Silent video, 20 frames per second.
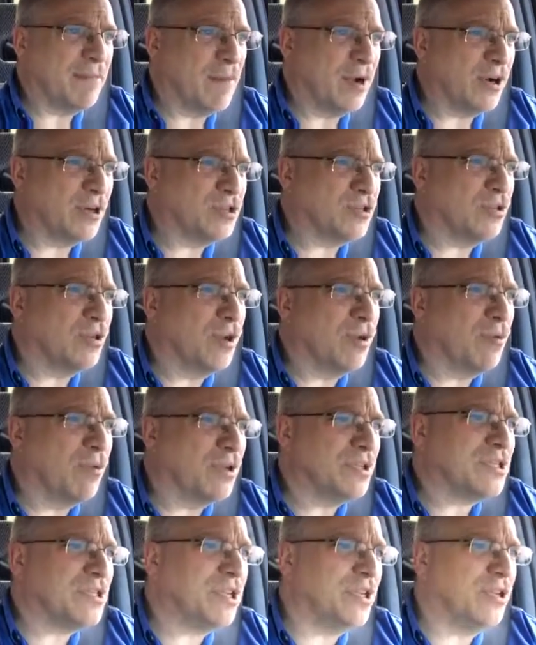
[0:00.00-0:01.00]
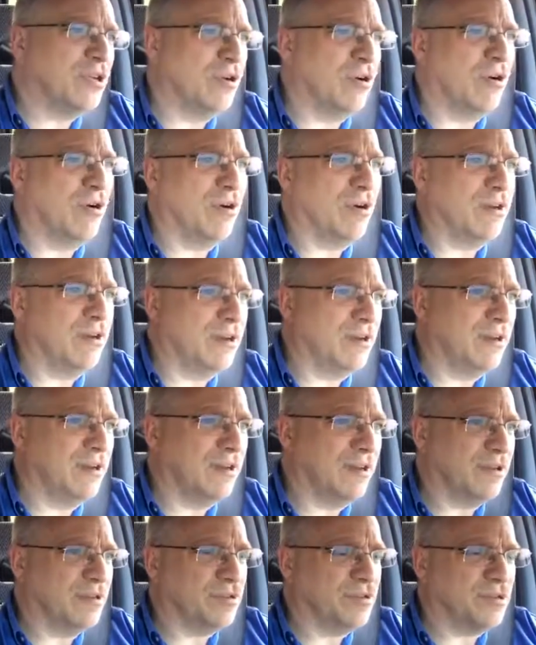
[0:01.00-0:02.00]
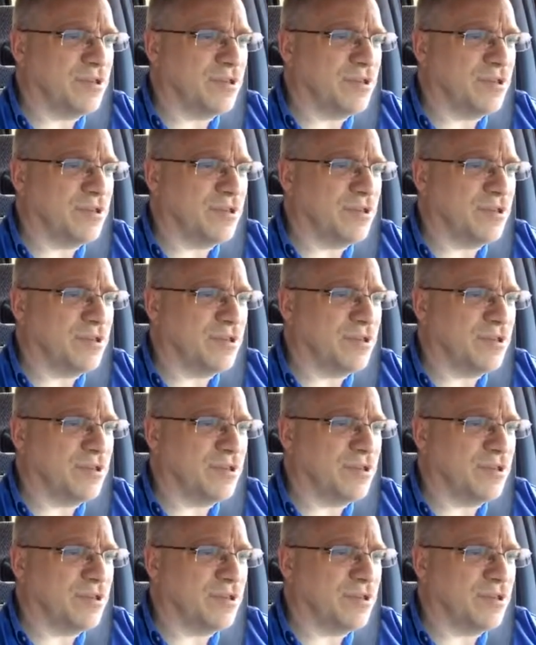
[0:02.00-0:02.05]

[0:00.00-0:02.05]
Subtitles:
Marzulli once said, you know what, this